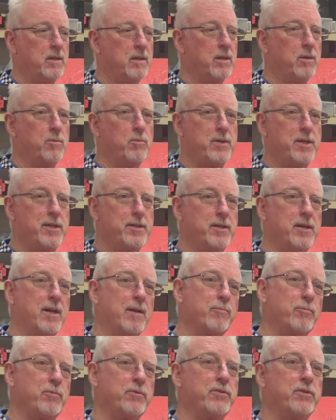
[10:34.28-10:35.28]
we ended
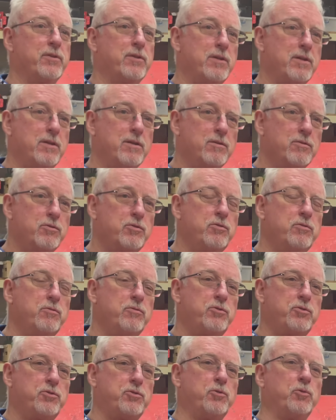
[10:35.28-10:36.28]
up with the
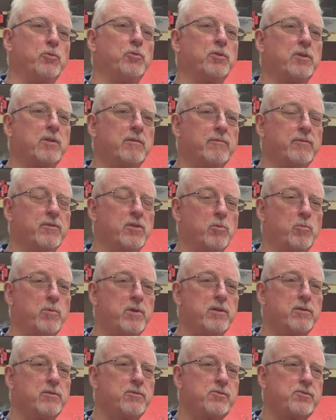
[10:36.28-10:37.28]
tooling for the
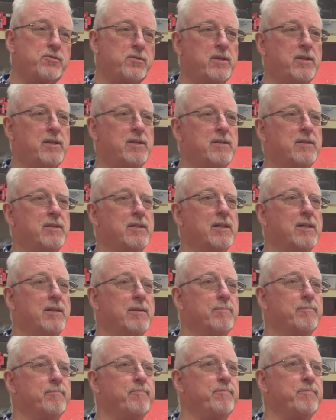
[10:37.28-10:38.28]
wheels,
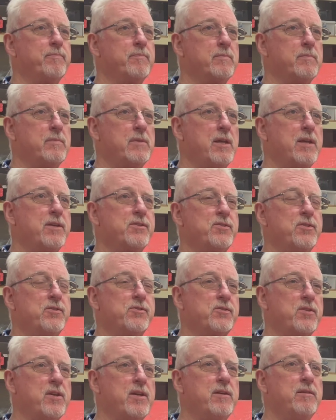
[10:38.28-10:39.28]
and yeah,
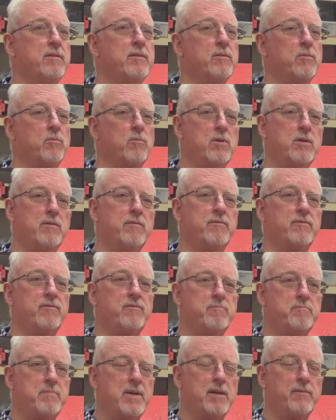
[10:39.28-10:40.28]
since then we've
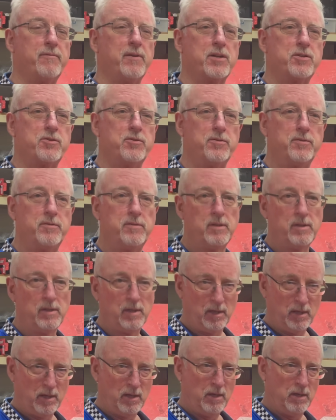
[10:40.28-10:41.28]
manufactured
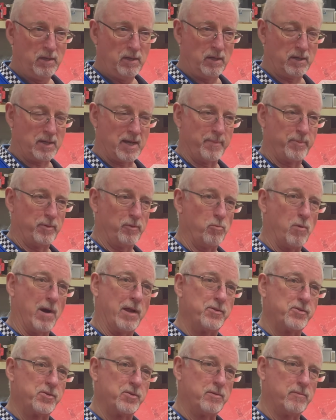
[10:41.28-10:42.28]
a couple of
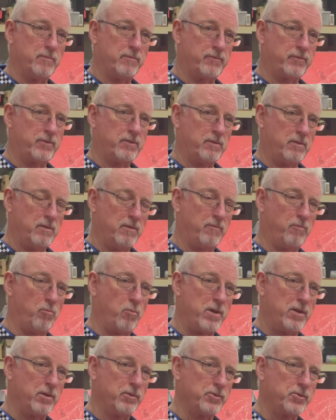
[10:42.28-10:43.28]
runs of
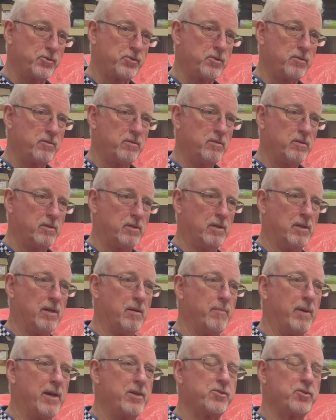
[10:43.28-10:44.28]
wheels
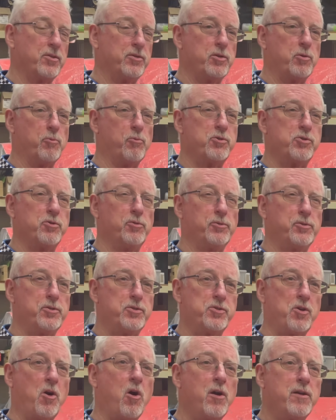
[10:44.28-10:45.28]
based on the original
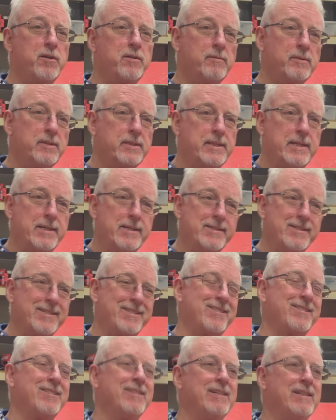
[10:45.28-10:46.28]
design.
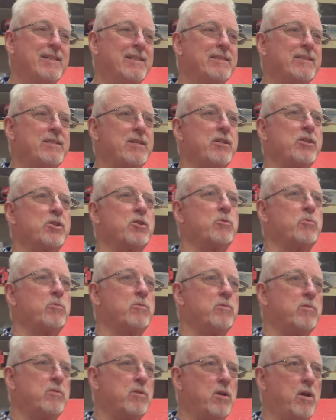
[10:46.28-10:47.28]
There's
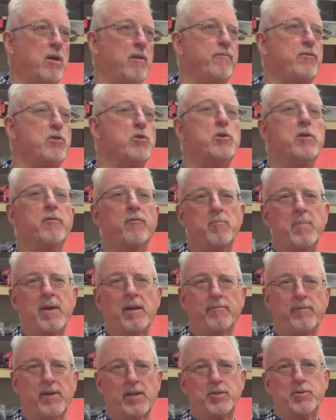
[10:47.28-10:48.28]
a few different
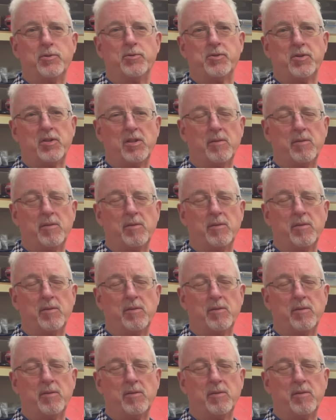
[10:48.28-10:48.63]
manufacturers in the